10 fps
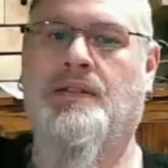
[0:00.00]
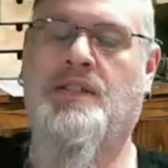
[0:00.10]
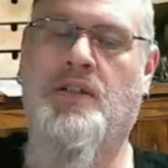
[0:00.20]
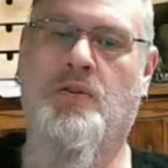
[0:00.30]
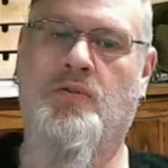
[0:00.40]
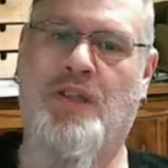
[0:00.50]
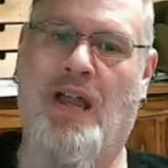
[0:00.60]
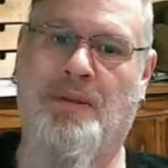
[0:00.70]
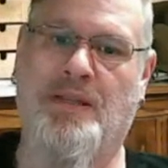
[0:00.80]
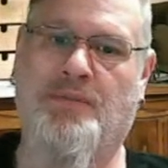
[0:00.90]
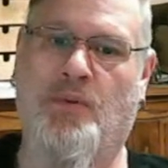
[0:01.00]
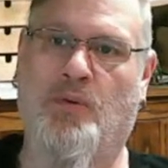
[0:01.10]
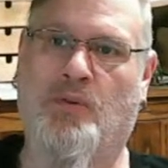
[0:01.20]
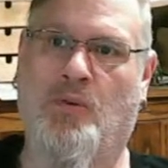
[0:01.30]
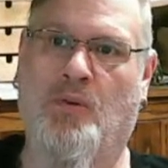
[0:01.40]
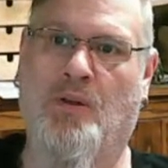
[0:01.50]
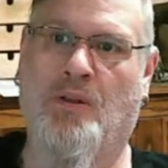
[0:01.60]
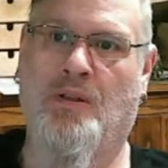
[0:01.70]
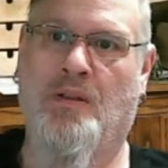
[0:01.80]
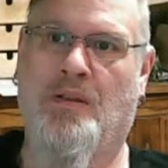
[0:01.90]
to Japanese
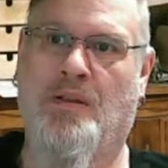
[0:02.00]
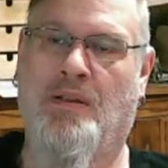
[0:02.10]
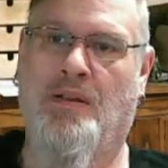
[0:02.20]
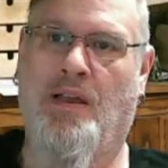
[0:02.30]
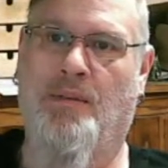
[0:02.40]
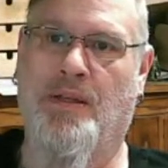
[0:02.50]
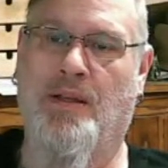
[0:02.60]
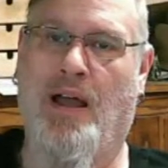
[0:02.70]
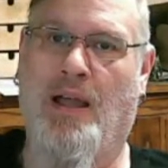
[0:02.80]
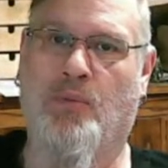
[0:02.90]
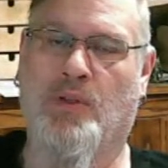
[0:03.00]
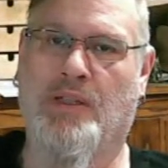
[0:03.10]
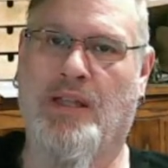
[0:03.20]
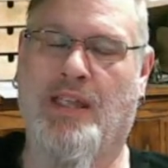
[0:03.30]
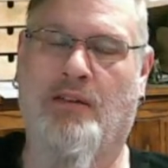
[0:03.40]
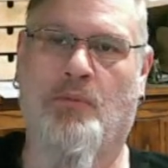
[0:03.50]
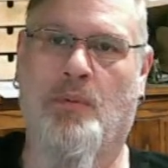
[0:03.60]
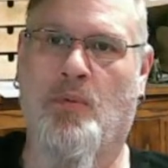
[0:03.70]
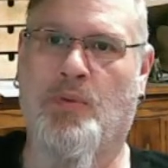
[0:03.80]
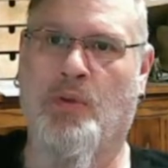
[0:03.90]
folklore. I mean, I can't
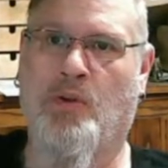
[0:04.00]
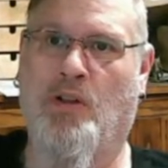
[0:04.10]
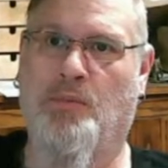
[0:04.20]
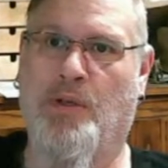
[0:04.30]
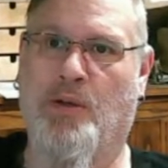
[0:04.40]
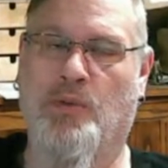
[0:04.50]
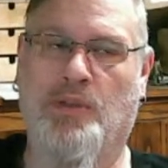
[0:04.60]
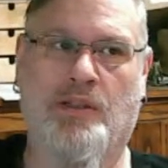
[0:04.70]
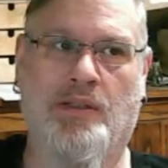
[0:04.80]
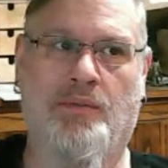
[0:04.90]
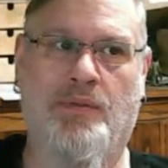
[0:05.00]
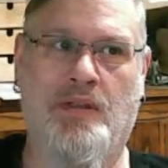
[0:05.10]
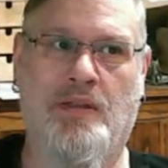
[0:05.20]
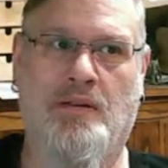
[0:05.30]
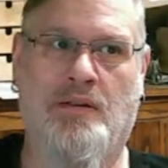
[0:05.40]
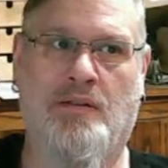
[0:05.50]
remember what they're called, but I really love the